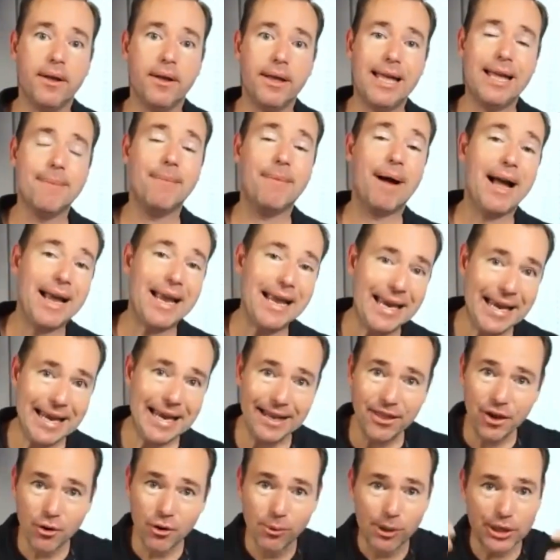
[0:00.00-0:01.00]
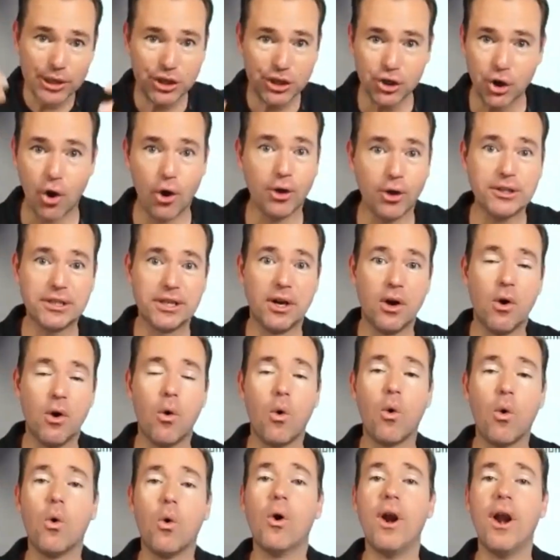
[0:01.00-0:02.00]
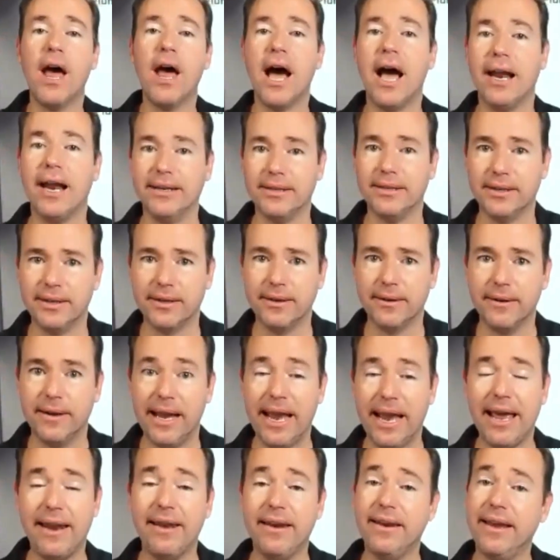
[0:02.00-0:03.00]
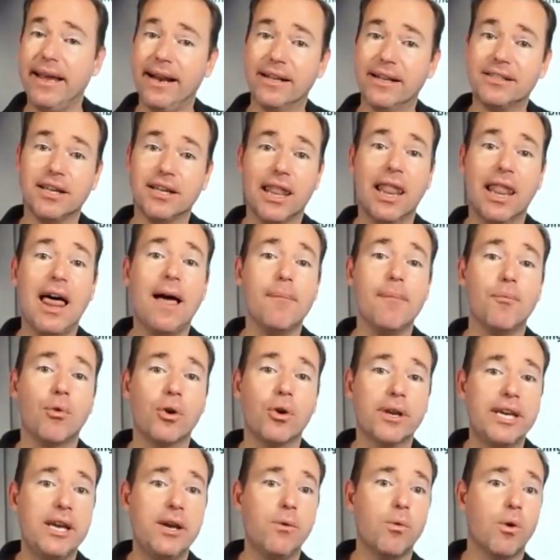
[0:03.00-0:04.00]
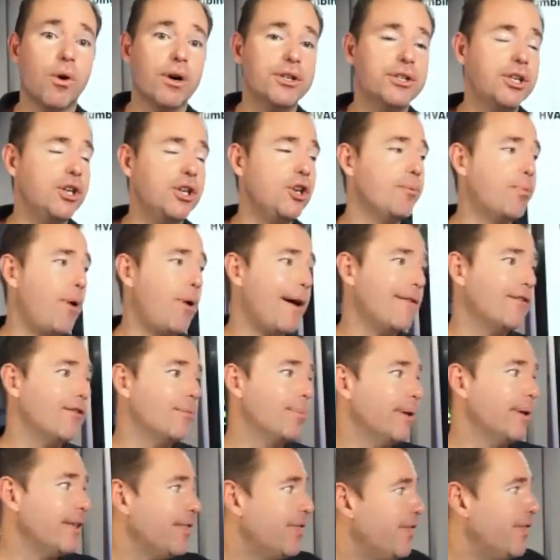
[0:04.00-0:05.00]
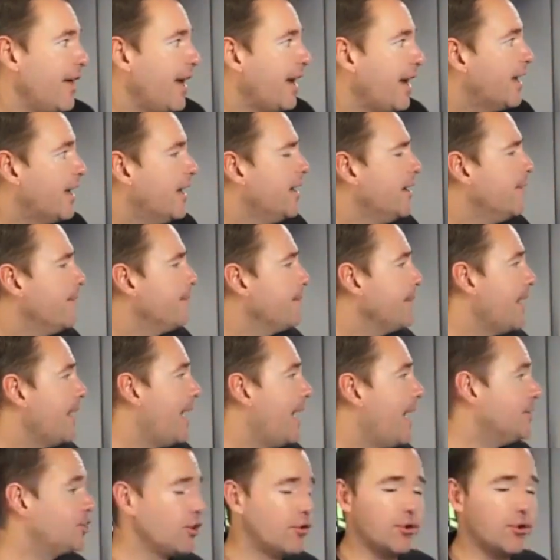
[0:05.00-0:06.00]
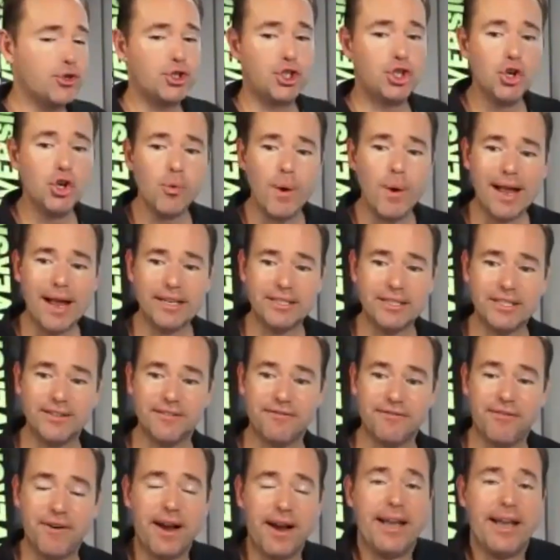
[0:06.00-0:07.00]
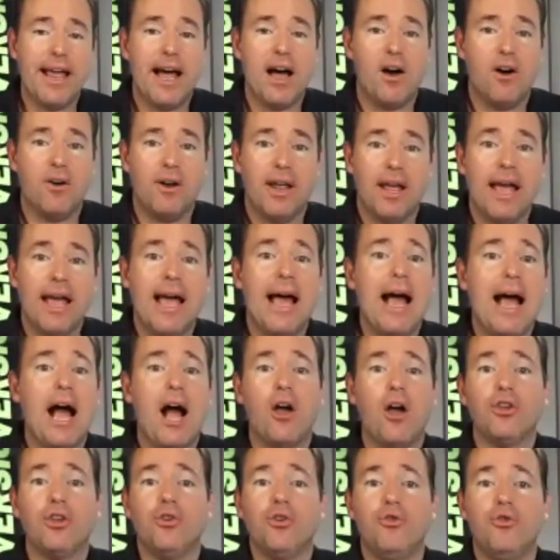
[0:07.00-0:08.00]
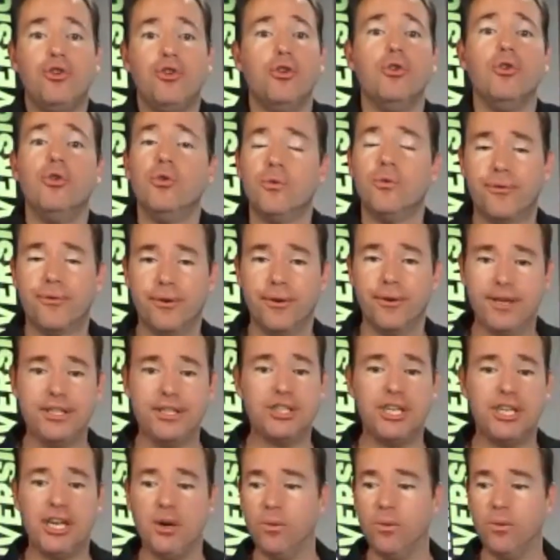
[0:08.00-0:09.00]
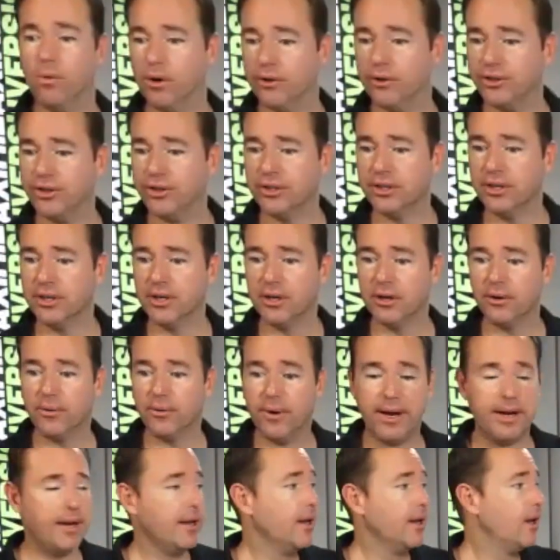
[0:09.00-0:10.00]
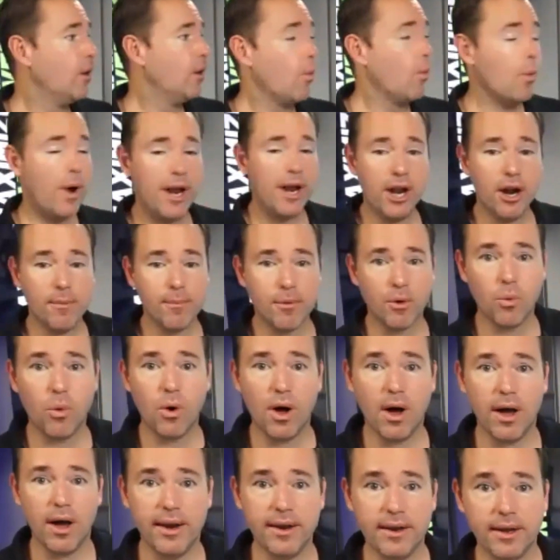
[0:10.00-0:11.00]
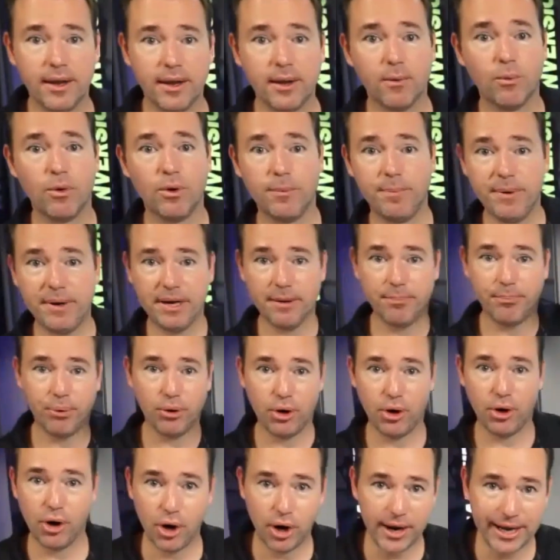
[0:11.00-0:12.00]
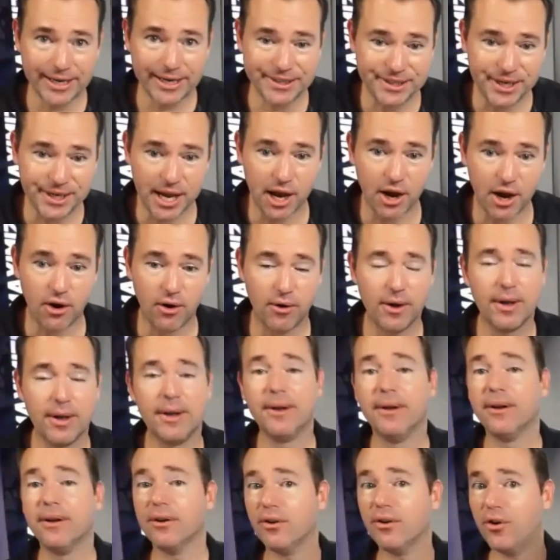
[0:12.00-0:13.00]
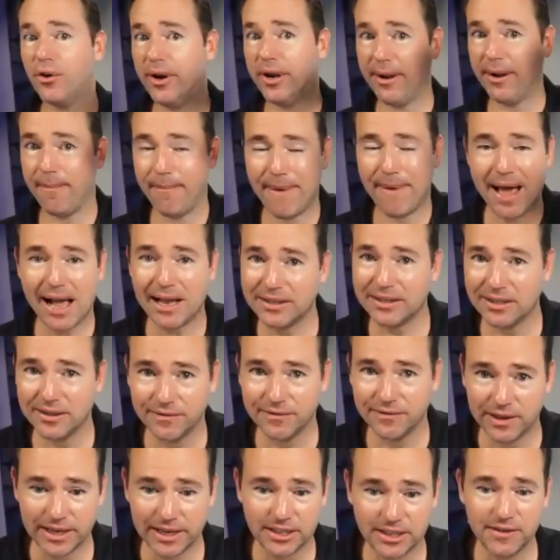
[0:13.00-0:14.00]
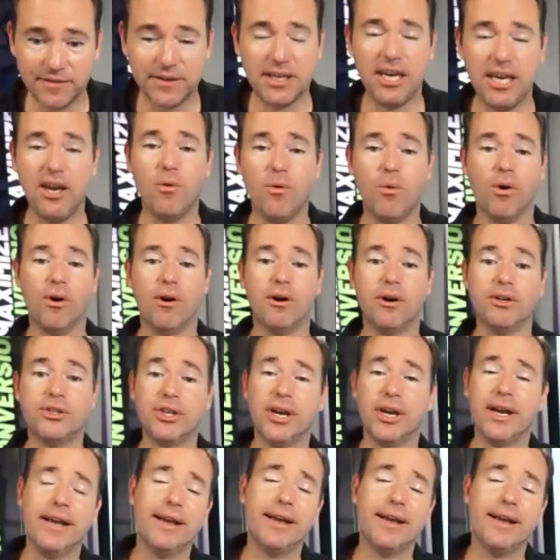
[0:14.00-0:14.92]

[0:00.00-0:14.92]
Am I in the result or not? And it's a lot more keywords than you probably think. And so there's two ways to find out how you do for these keywords, right? Way number one would be to put it on Excel, create a massive list of keywords,